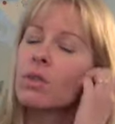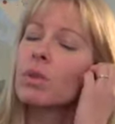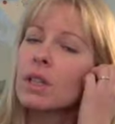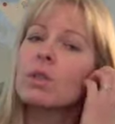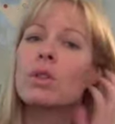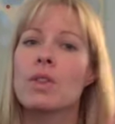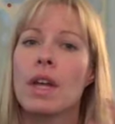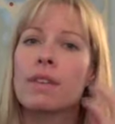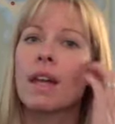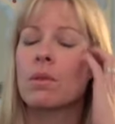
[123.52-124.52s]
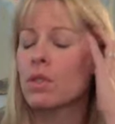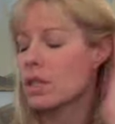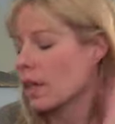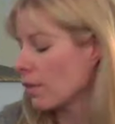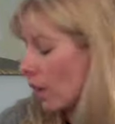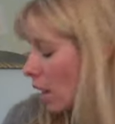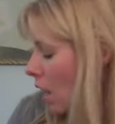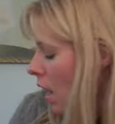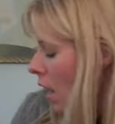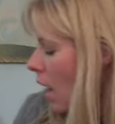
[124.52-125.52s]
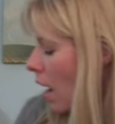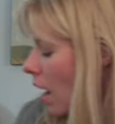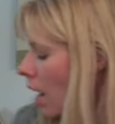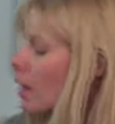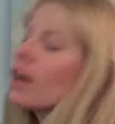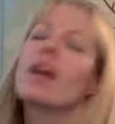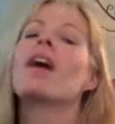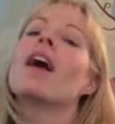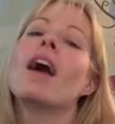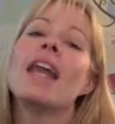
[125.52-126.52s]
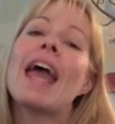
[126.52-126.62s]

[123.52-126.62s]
a really cool thing that I was just given. And